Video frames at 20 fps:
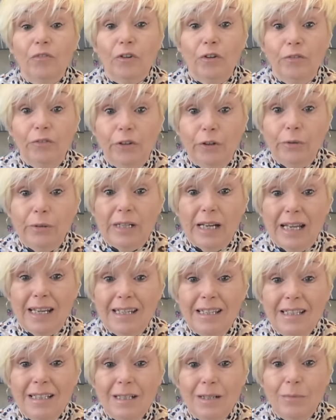for a few
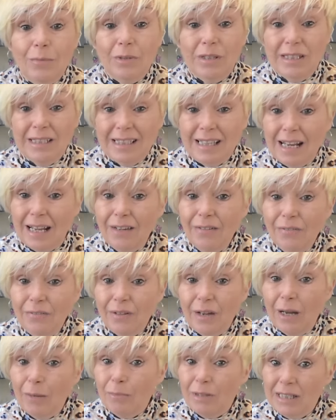days with
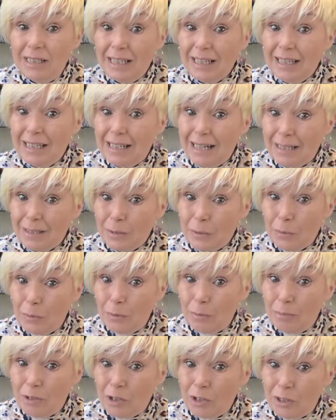Steph, and we're taking our
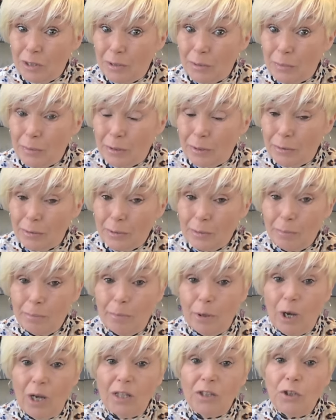sewing machines with us.
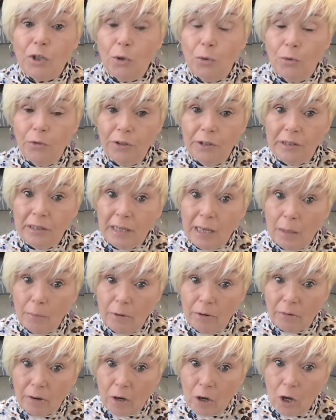But I don't think
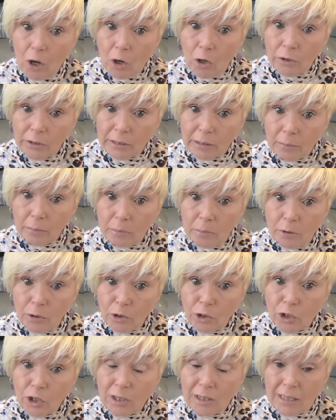I'll be recording
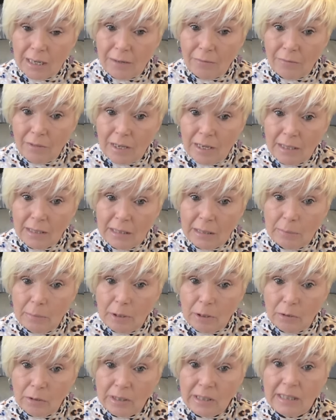much down there,
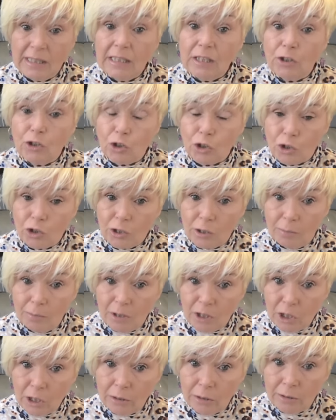to be honest. It's just
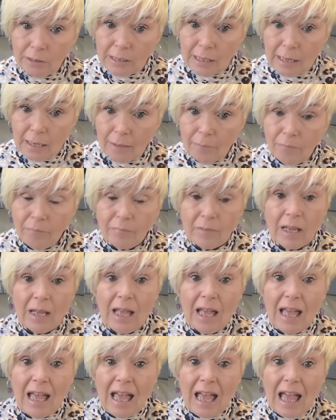some chill time.
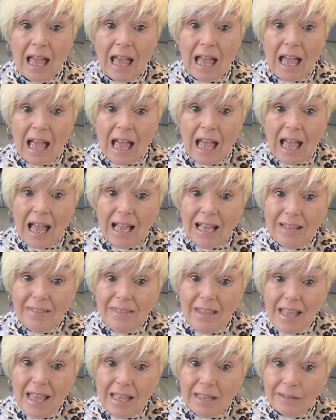
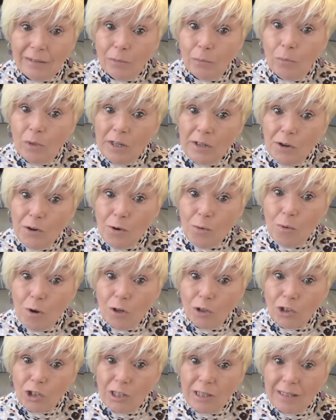And then, when you're
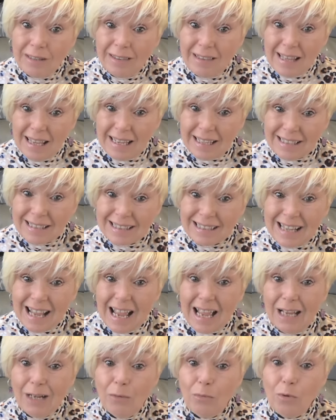watching this,
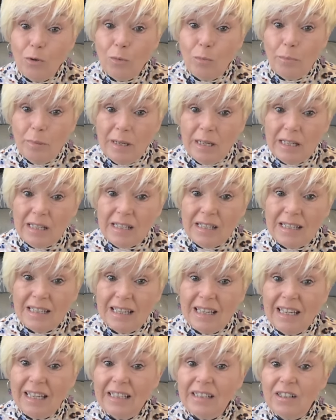I will
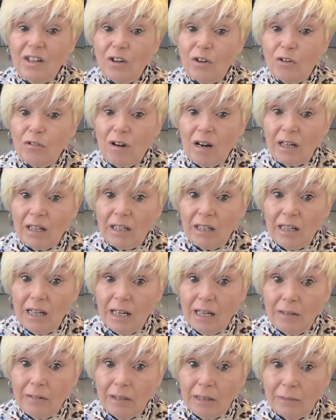be in Gran
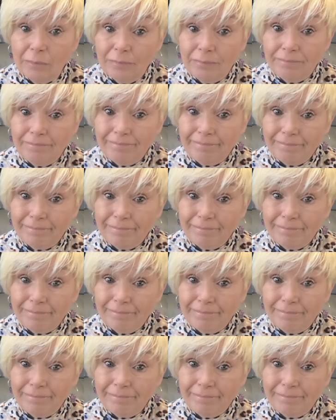Canaria.